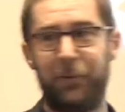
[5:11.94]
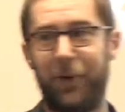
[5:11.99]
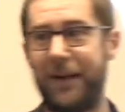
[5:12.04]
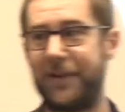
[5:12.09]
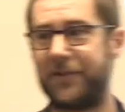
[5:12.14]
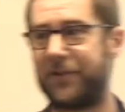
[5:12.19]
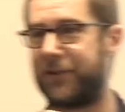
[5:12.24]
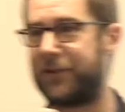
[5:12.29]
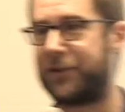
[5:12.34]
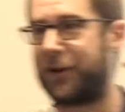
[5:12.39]

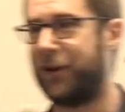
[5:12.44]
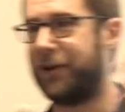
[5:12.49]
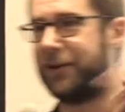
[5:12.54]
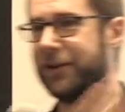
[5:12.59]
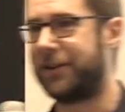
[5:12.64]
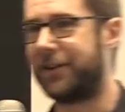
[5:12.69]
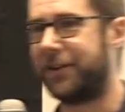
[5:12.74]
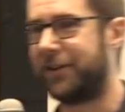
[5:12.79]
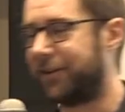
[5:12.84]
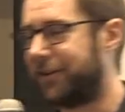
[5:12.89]
raise the tone
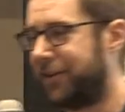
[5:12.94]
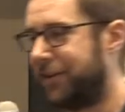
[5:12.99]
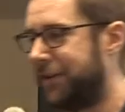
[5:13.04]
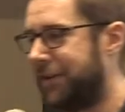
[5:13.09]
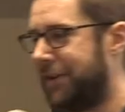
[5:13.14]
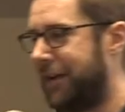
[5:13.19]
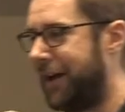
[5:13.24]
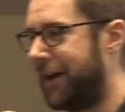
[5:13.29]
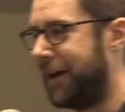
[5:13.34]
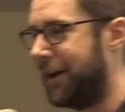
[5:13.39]
a little,
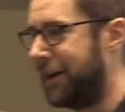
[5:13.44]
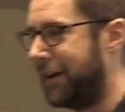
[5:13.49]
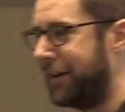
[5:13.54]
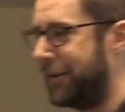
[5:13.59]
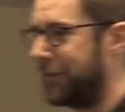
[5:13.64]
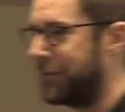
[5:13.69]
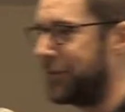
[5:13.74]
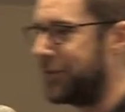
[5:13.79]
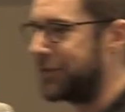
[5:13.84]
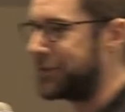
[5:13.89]

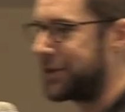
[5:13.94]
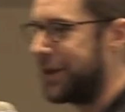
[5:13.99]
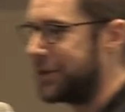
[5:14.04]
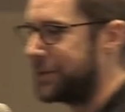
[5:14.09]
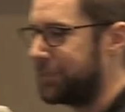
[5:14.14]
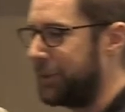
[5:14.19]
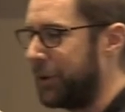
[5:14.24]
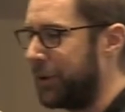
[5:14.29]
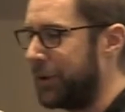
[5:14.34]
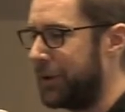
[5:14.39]
the
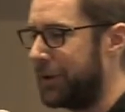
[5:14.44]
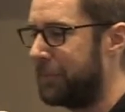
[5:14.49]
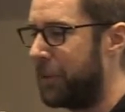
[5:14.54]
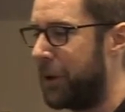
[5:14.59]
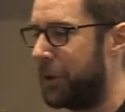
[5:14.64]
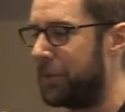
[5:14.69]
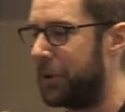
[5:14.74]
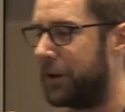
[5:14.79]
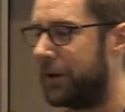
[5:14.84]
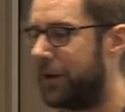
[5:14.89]
Shakespearean
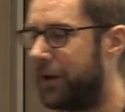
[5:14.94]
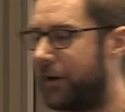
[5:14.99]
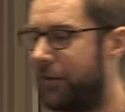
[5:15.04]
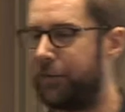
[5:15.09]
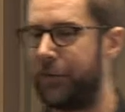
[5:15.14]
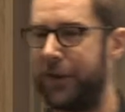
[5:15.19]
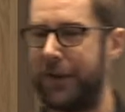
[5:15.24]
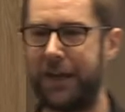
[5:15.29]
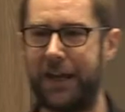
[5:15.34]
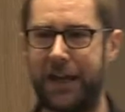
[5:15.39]
moment
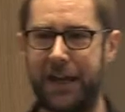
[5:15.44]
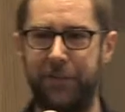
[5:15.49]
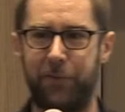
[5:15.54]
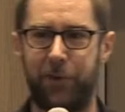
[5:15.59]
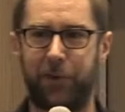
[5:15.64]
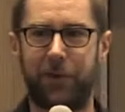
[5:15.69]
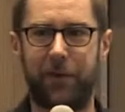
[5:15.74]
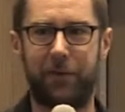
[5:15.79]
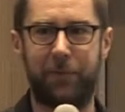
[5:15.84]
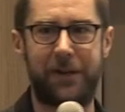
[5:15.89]
of the
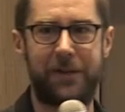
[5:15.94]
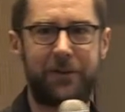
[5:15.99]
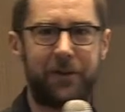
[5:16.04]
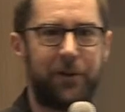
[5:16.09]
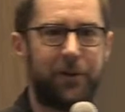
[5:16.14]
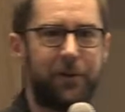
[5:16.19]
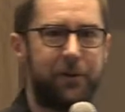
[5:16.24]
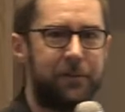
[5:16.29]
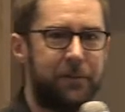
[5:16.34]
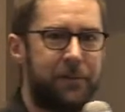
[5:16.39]
evil that we
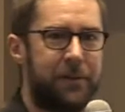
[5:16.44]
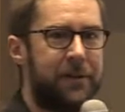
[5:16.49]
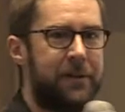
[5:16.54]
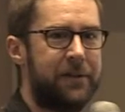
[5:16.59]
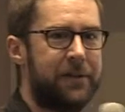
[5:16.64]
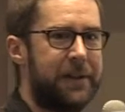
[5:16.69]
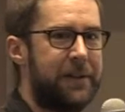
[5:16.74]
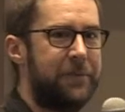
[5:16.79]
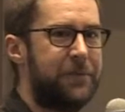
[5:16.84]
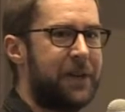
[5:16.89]
do
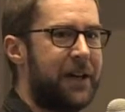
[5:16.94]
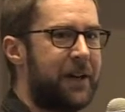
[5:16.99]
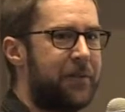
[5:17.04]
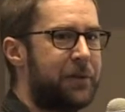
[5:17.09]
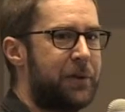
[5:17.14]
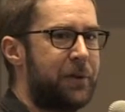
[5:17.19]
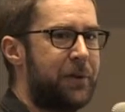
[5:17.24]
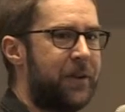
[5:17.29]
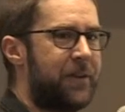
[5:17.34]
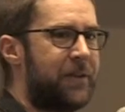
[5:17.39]
lives
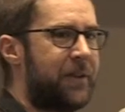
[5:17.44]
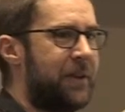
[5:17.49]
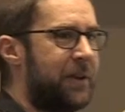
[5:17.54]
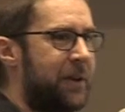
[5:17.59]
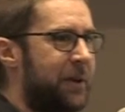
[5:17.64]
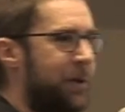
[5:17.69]
after us and the